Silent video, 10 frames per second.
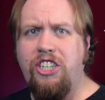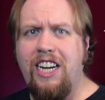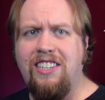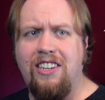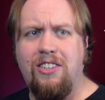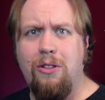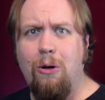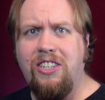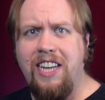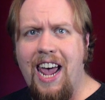Oh, Jesus,
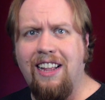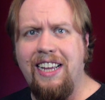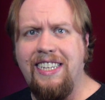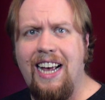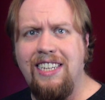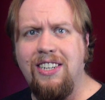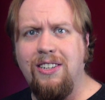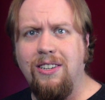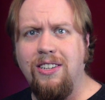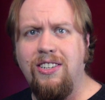are those dangling
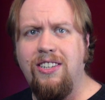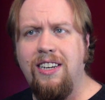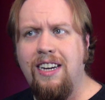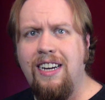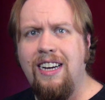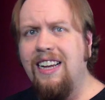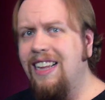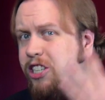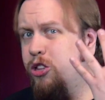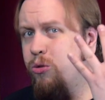testicles?
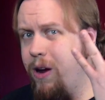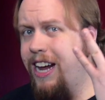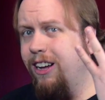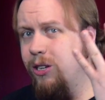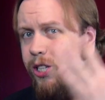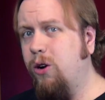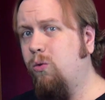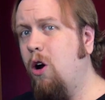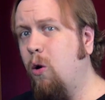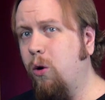That's three kills
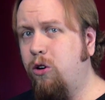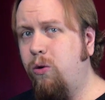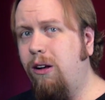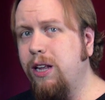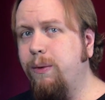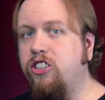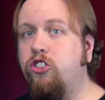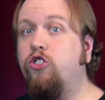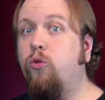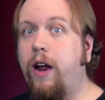in a row where Crowley
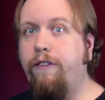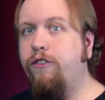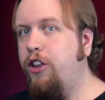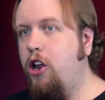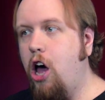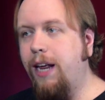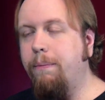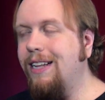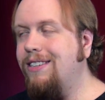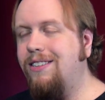went straight for the
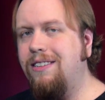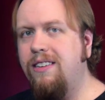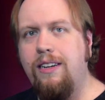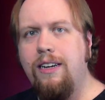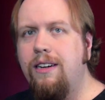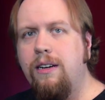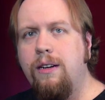naughty bits.